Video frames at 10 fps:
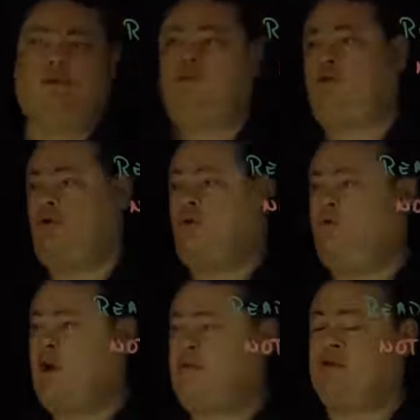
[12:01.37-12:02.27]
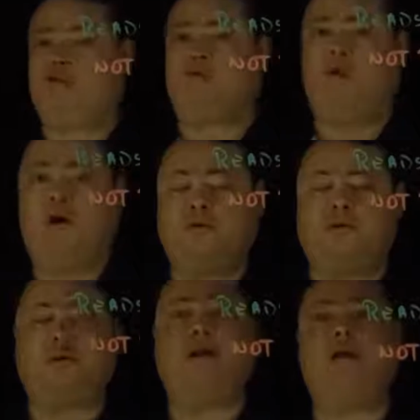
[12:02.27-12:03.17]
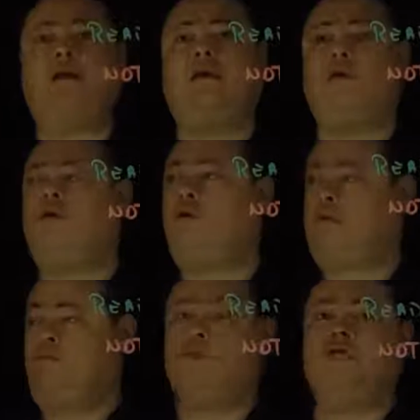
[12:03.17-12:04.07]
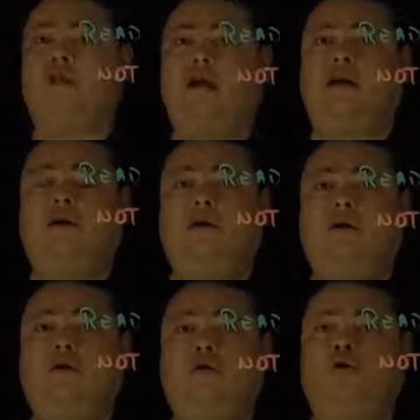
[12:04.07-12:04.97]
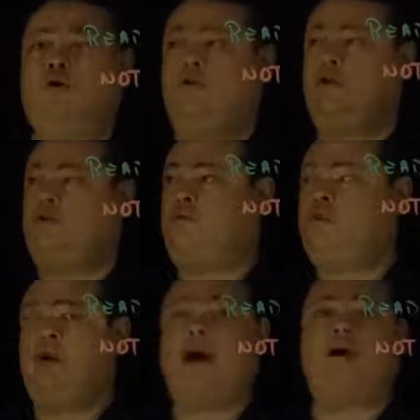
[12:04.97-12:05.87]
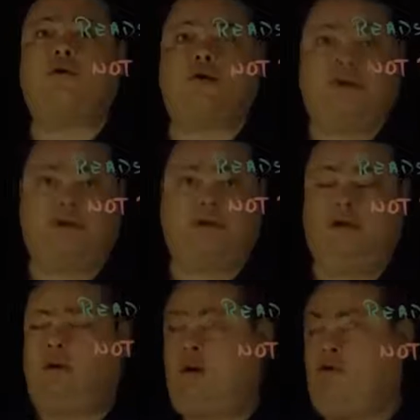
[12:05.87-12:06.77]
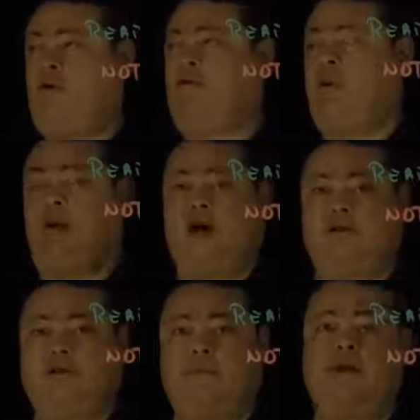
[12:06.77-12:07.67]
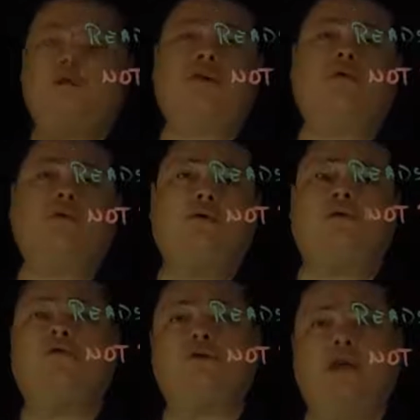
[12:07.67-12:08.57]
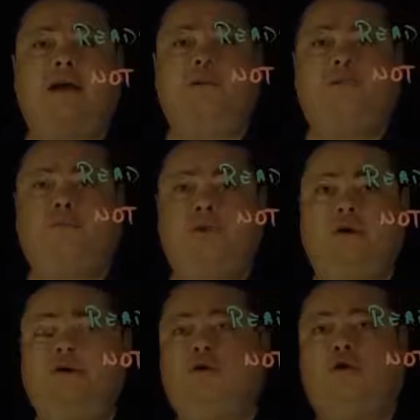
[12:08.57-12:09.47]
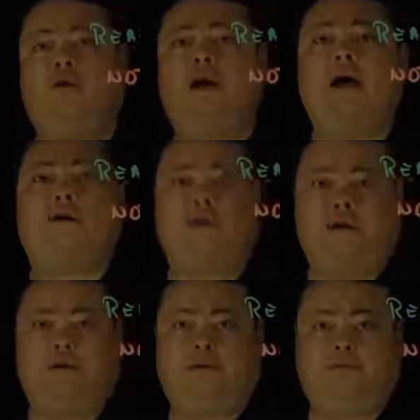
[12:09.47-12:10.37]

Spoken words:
So if you have a small systematic error, you are most likely going to be accurate. And if you have a large systematic error, you most likely will be non-accurate.